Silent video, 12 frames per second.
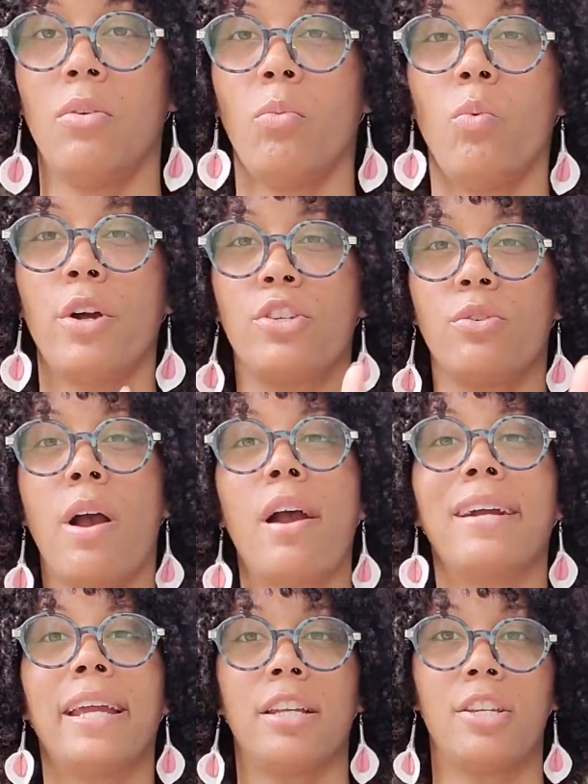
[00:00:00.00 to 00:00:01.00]
what you
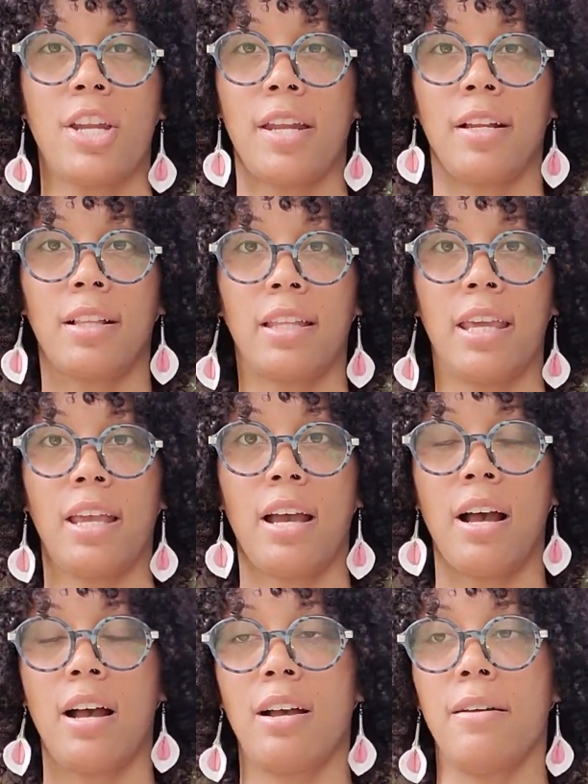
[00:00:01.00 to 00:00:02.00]
are energetically,
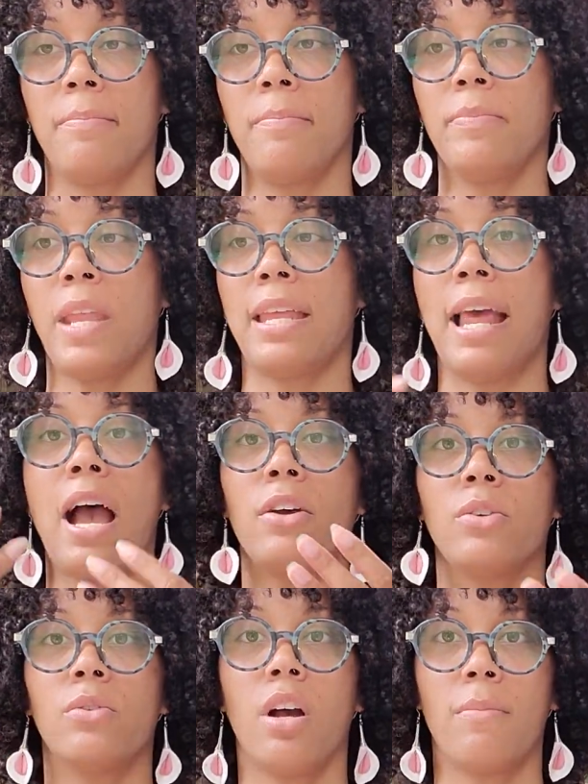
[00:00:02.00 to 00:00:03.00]
and how
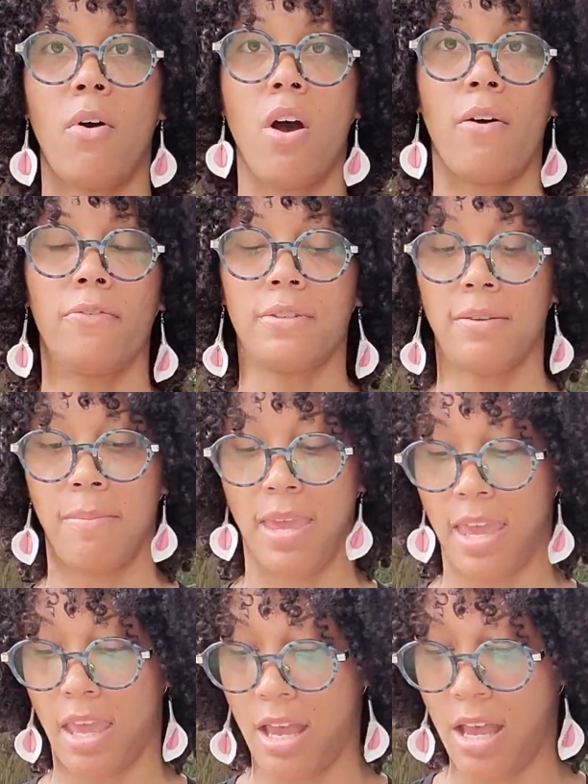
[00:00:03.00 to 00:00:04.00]
you come off to me.